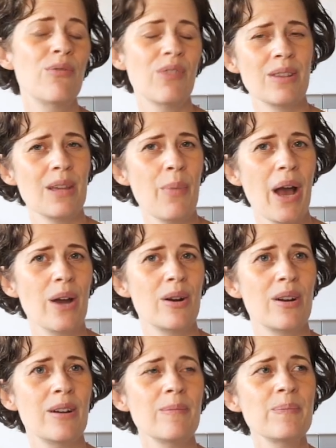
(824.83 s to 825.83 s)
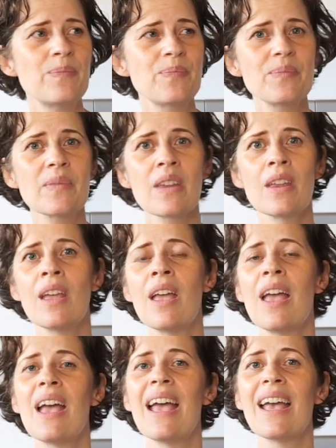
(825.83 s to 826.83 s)
friendly pattern,
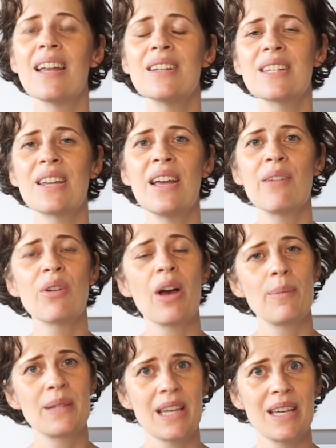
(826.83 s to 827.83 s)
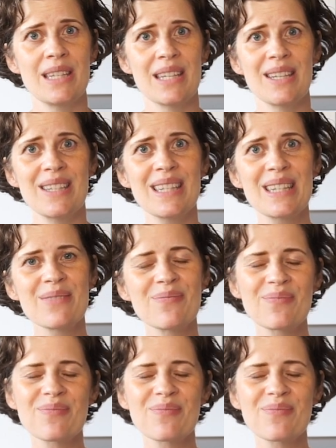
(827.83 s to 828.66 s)
and it's going to have cup sizes.